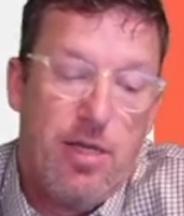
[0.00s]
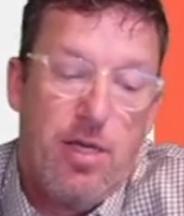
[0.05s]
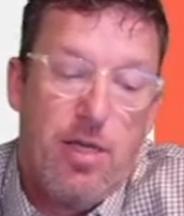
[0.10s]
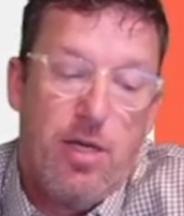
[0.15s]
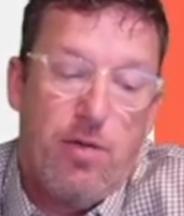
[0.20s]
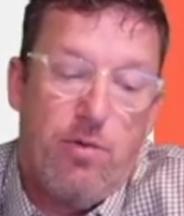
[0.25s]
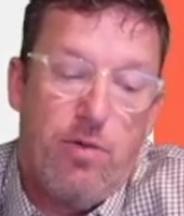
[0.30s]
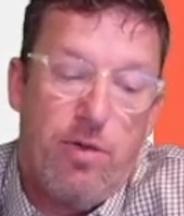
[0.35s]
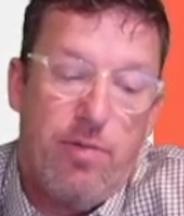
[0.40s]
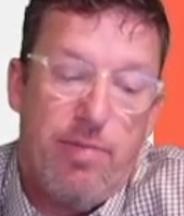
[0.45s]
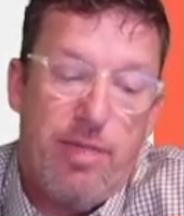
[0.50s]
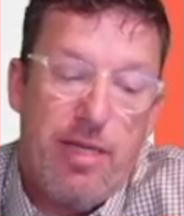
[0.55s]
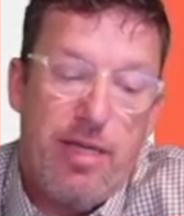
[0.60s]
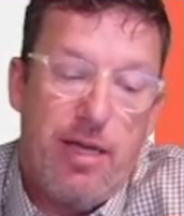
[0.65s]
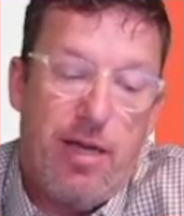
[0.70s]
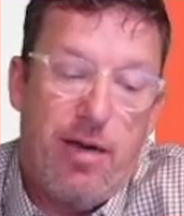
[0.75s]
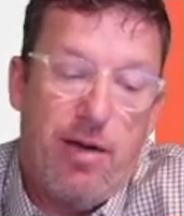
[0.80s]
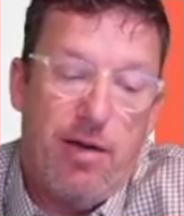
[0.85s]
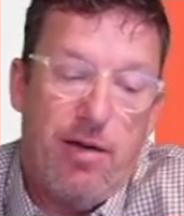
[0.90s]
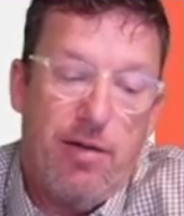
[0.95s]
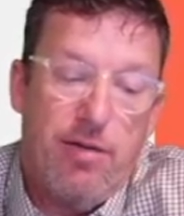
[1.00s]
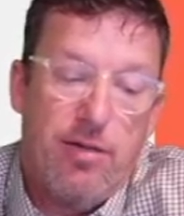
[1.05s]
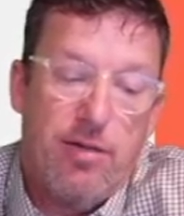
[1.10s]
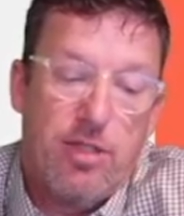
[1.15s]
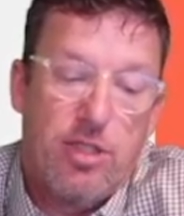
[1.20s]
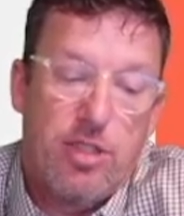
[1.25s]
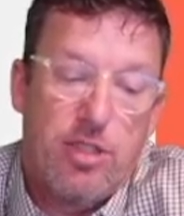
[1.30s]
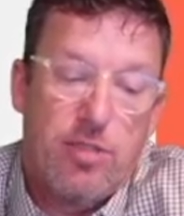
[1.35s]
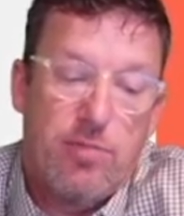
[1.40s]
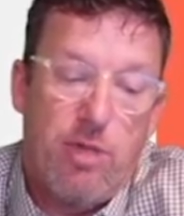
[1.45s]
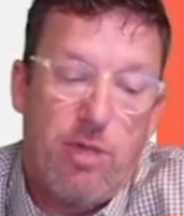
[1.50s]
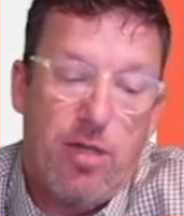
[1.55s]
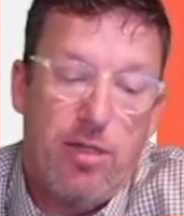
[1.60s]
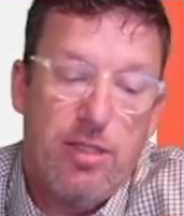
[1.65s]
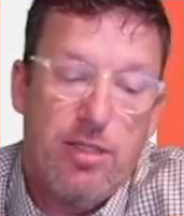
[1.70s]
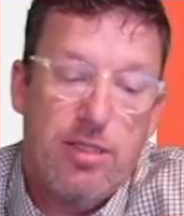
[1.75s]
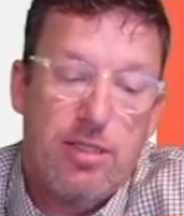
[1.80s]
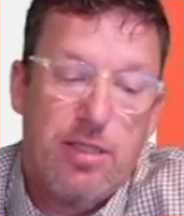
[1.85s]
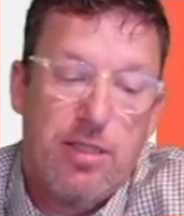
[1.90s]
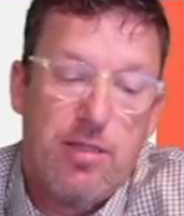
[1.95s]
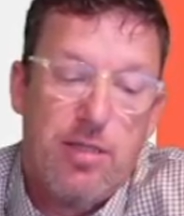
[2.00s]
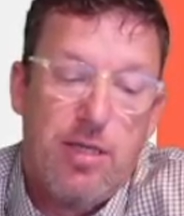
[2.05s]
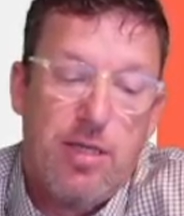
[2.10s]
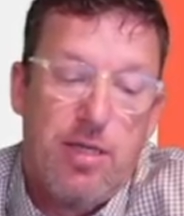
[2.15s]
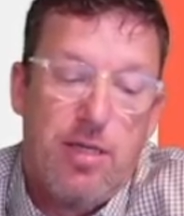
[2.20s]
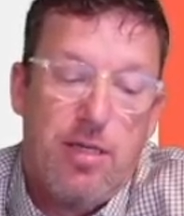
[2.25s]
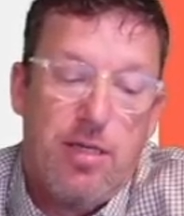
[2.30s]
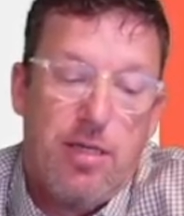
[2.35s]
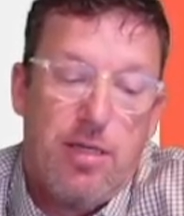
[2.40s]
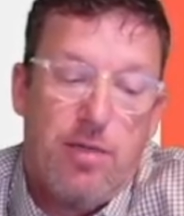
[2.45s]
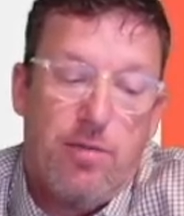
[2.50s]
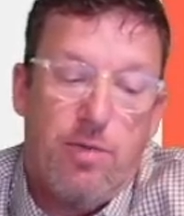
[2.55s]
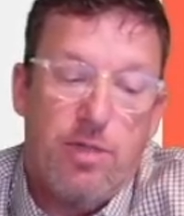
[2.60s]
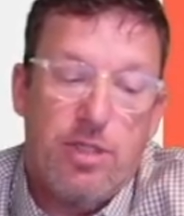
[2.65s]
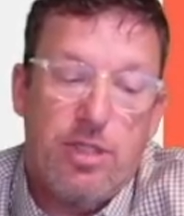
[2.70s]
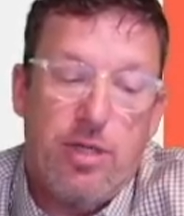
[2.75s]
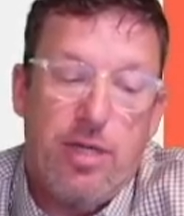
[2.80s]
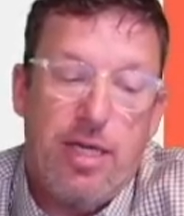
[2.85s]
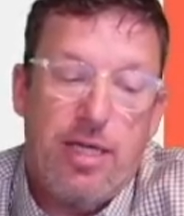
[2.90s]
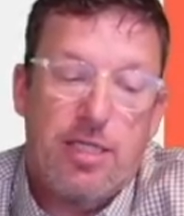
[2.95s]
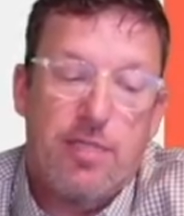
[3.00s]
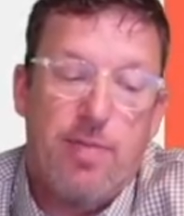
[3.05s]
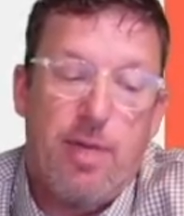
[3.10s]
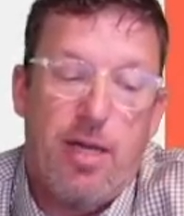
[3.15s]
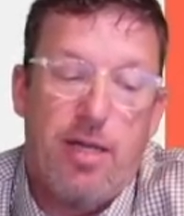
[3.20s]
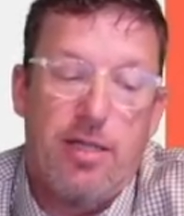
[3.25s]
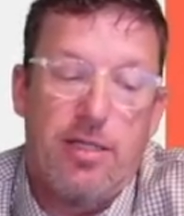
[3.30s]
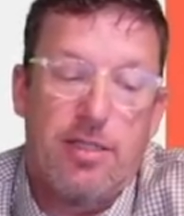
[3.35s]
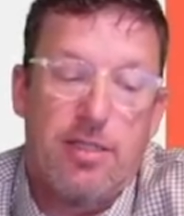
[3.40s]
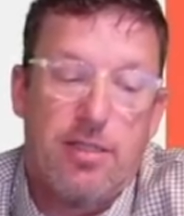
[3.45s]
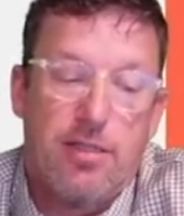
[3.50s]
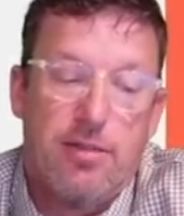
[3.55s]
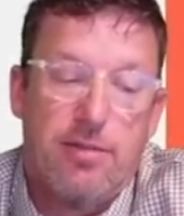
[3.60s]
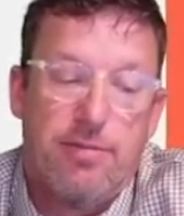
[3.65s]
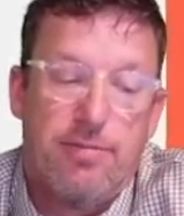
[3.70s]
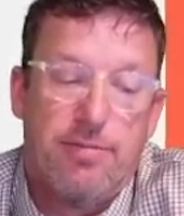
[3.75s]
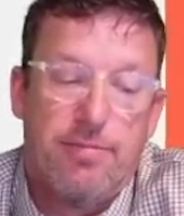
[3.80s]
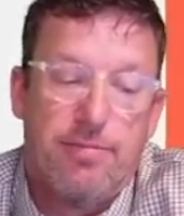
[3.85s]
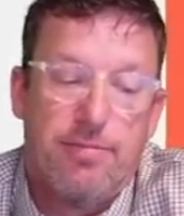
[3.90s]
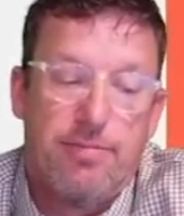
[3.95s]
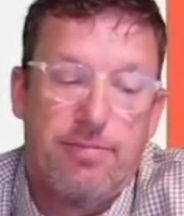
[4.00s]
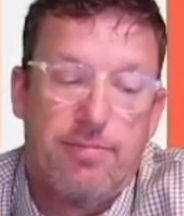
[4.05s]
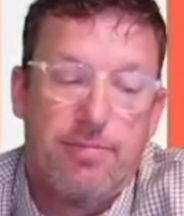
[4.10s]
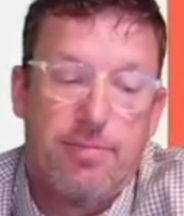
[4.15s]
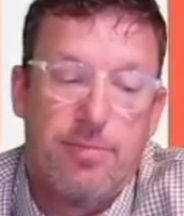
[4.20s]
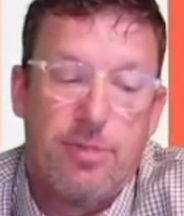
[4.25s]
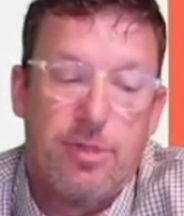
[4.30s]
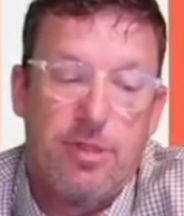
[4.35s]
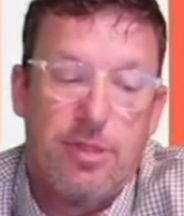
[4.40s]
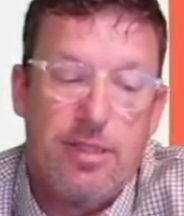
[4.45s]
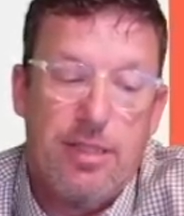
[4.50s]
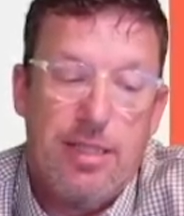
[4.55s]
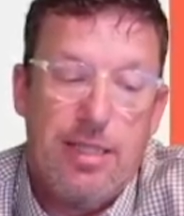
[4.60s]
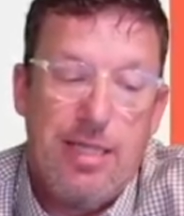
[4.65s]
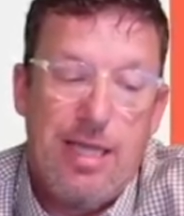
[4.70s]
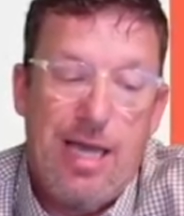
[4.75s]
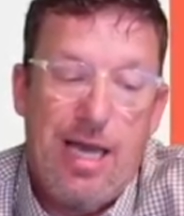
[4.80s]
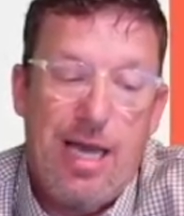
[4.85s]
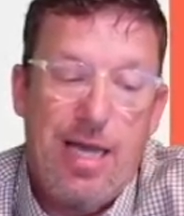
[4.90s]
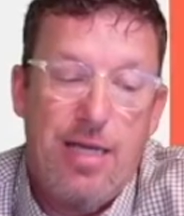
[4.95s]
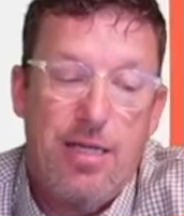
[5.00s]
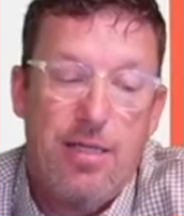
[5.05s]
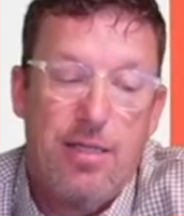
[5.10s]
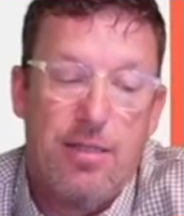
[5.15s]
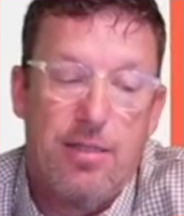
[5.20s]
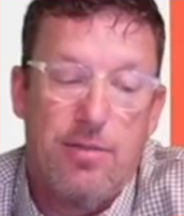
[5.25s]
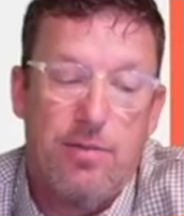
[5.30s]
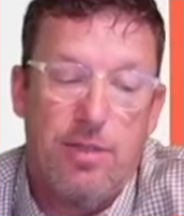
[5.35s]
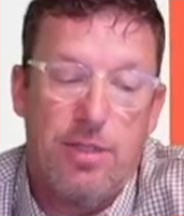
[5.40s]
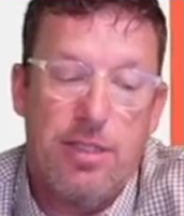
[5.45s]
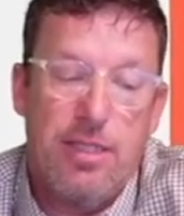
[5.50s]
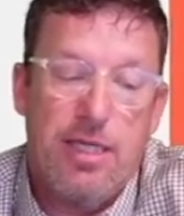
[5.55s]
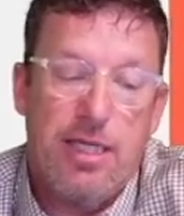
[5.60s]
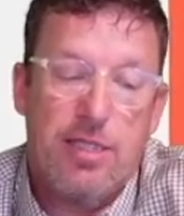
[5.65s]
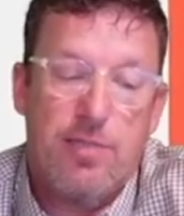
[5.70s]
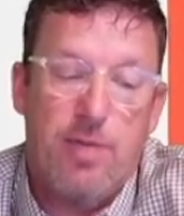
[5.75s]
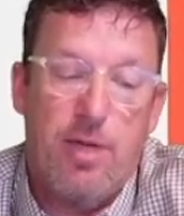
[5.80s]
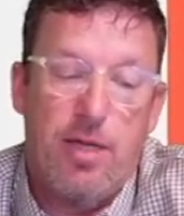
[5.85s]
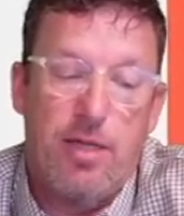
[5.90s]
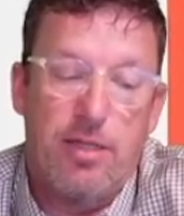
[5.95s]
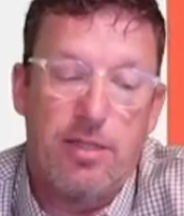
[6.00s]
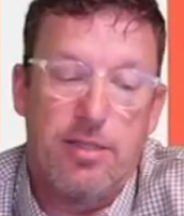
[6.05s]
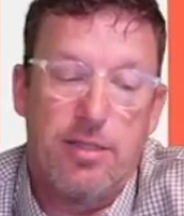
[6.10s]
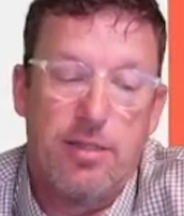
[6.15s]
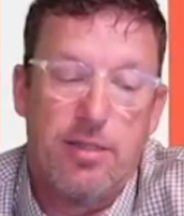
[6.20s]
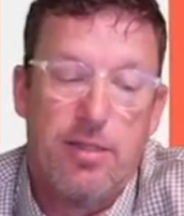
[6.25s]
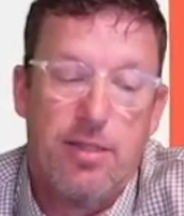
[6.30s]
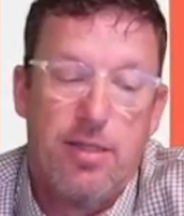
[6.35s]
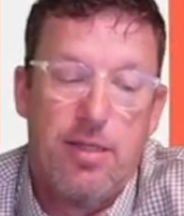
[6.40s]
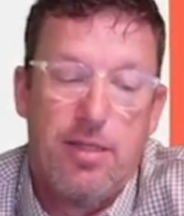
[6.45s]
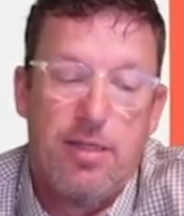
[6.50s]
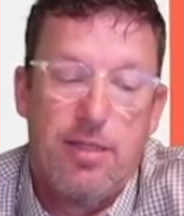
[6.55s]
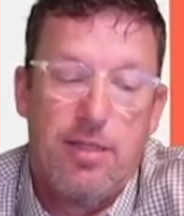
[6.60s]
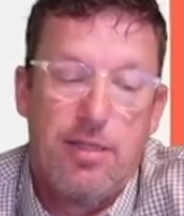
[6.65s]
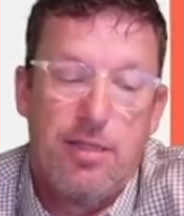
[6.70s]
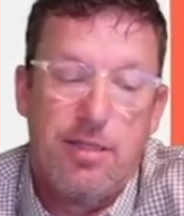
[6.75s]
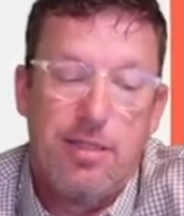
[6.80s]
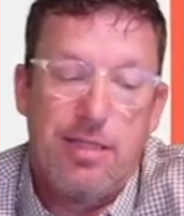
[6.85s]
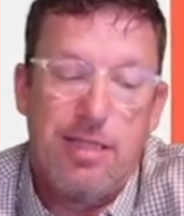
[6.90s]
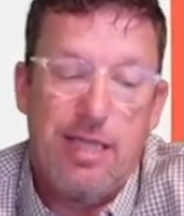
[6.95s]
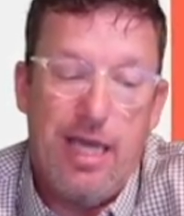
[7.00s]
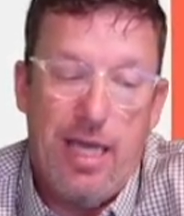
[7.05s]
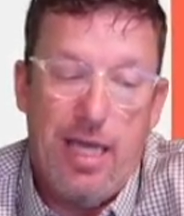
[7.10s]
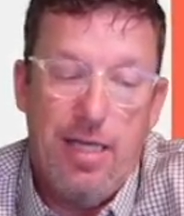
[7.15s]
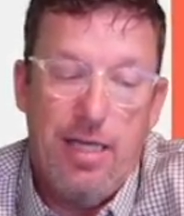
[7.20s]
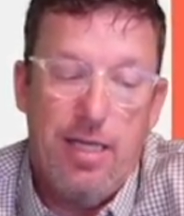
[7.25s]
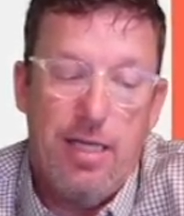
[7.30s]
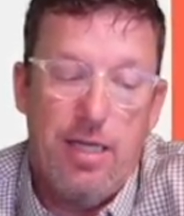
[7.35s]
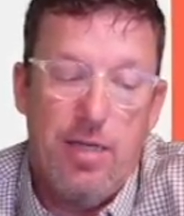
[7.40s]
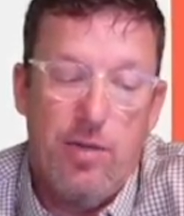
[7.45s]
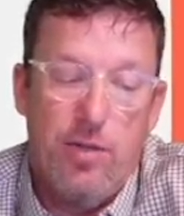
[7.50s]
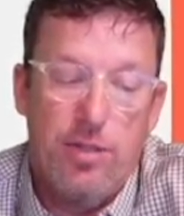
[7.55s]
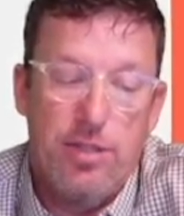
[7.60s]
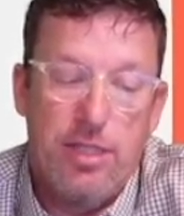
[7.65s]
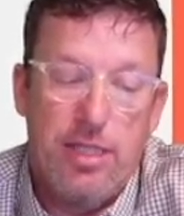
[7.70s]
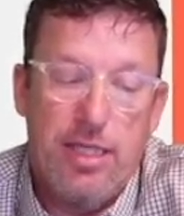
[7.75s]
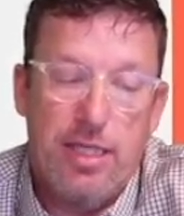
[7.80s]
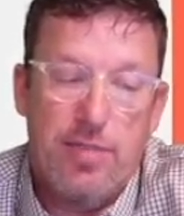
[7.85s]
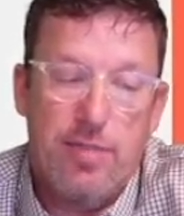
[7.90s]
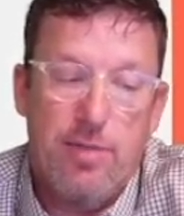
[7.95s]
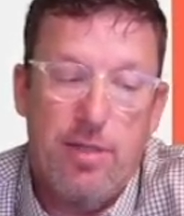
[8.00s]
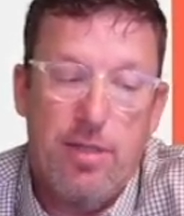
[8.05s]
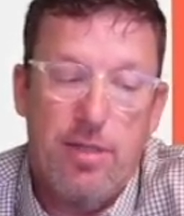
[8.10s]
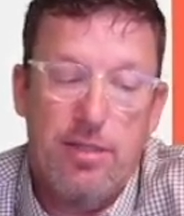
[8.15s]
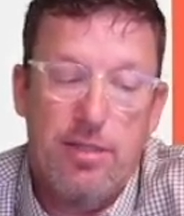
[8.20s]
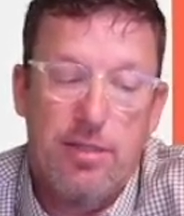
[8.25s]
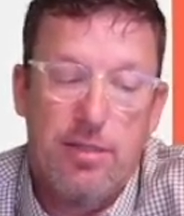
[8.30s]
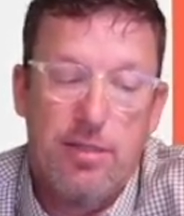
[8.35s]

would be our smallest. What's our next smallest? 9. What's the next smallest? 10. And what's the next smallest?